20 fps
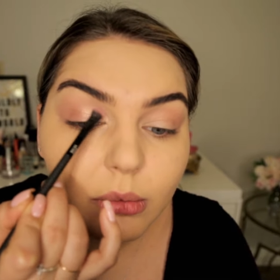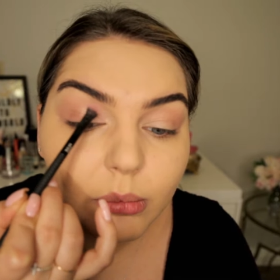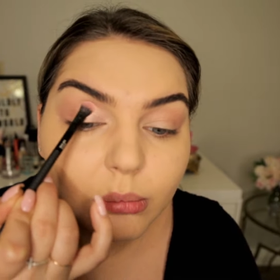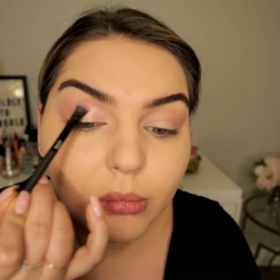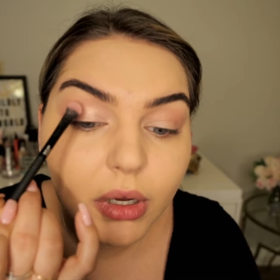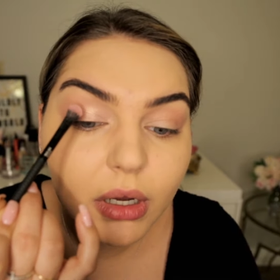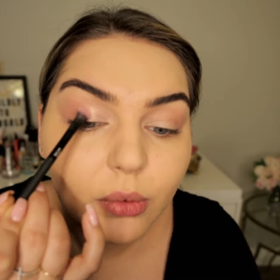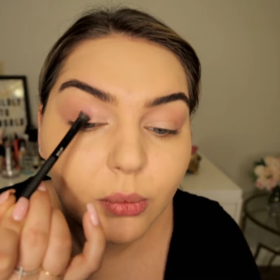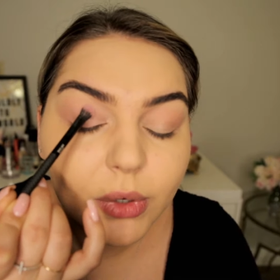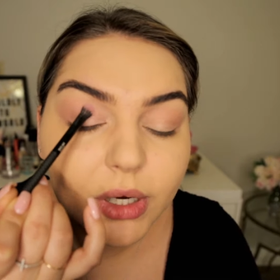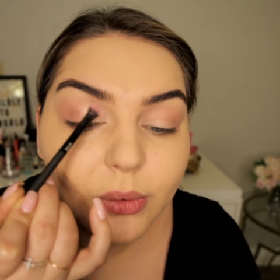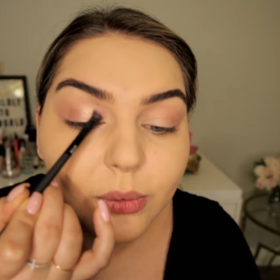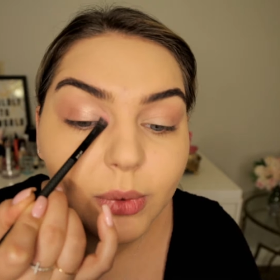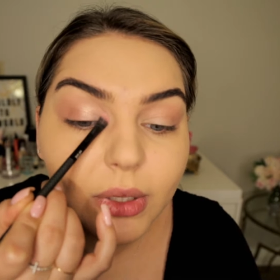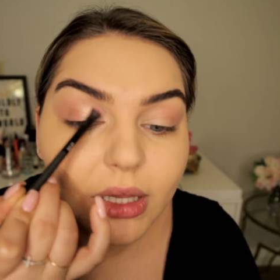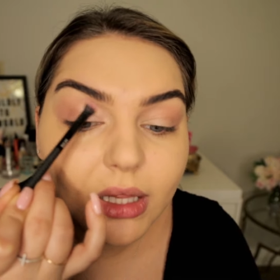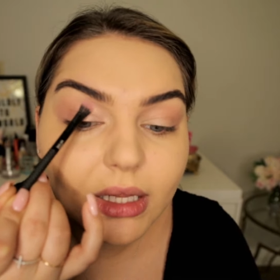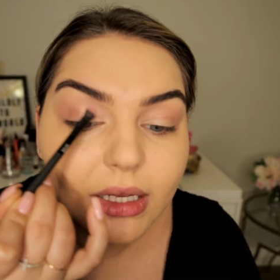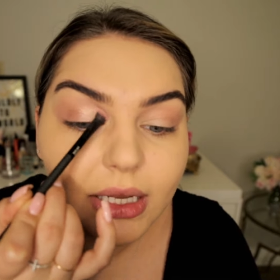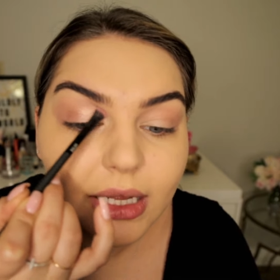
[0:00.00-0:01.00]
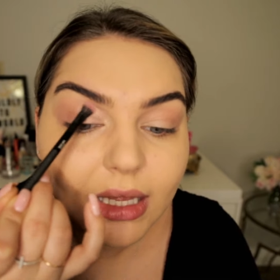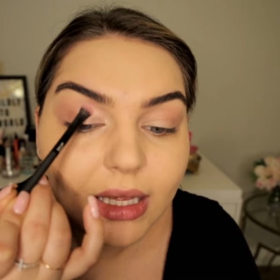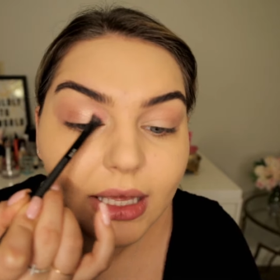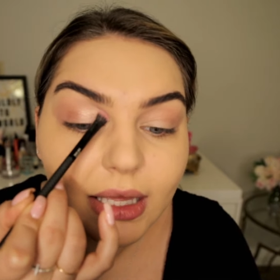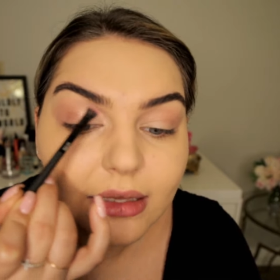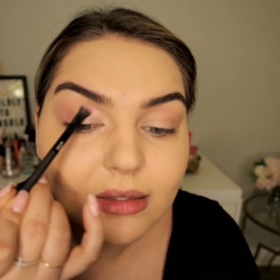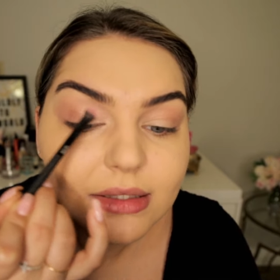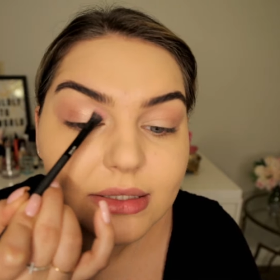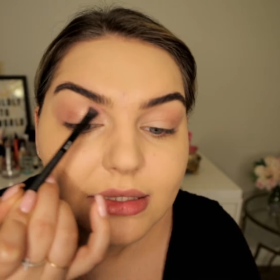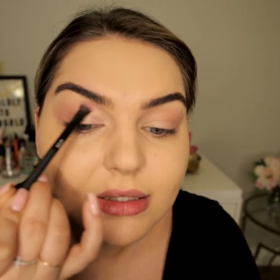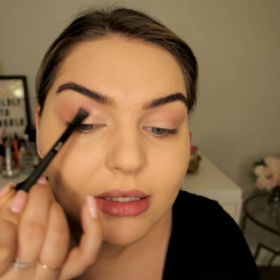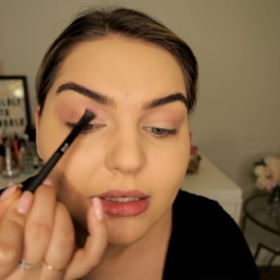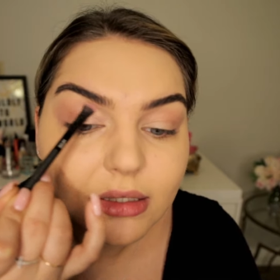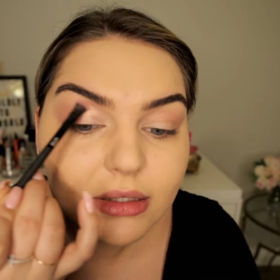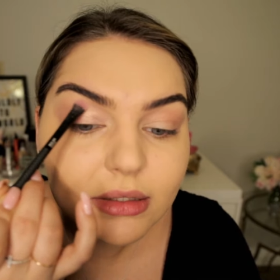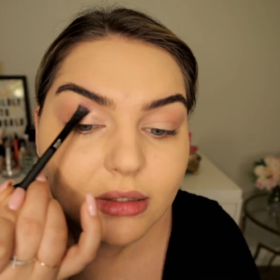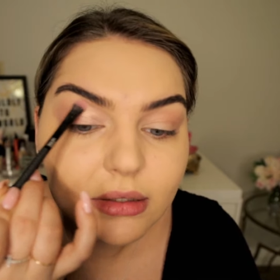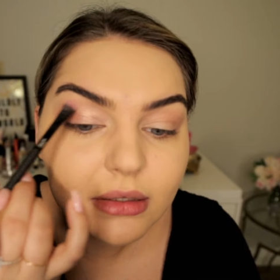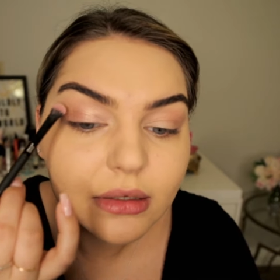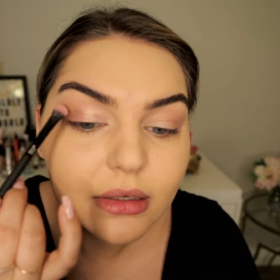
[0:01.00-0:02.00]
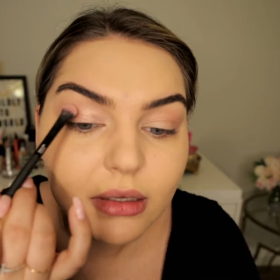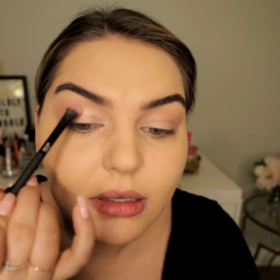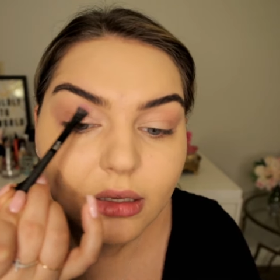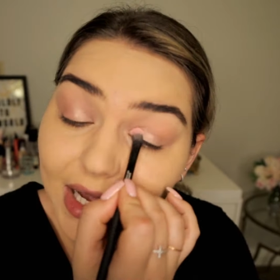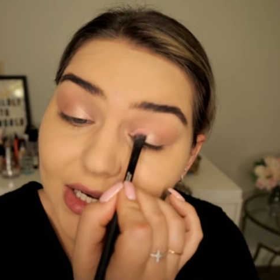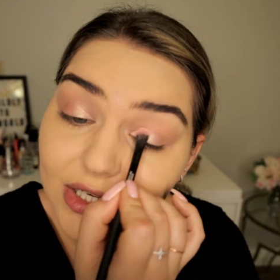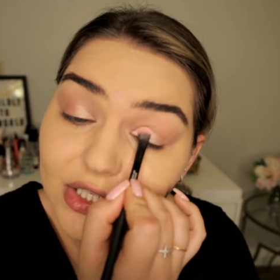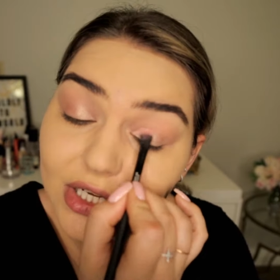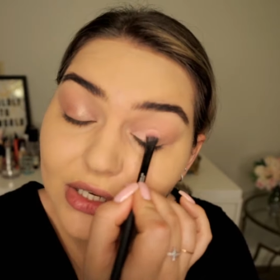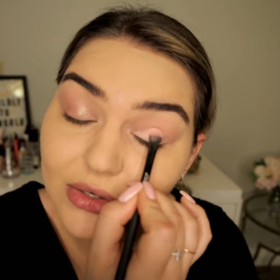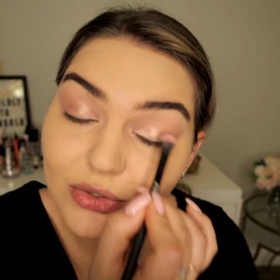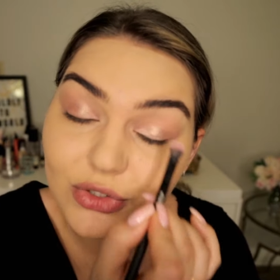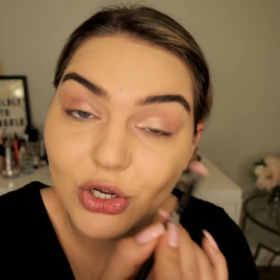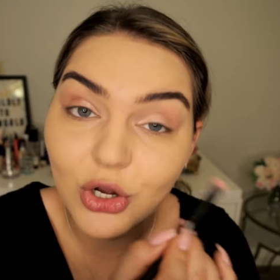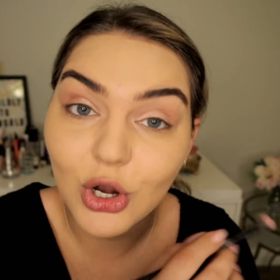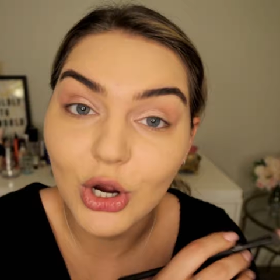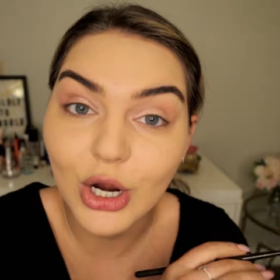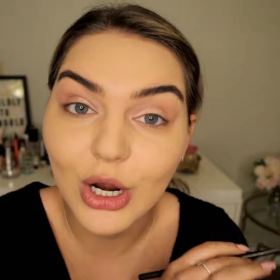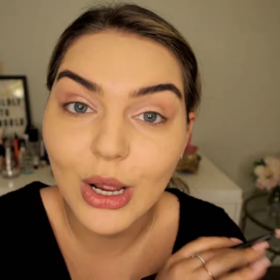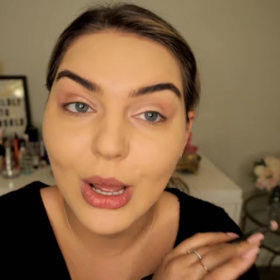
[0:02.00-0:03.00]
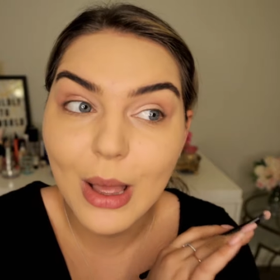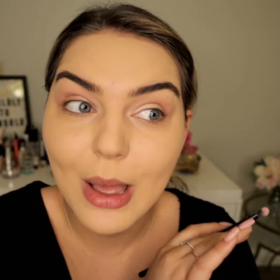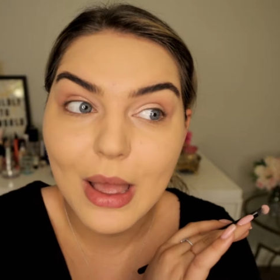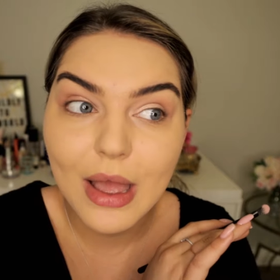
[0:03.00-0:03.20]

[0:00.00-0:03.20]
But we will enhance it. Eyeshadows are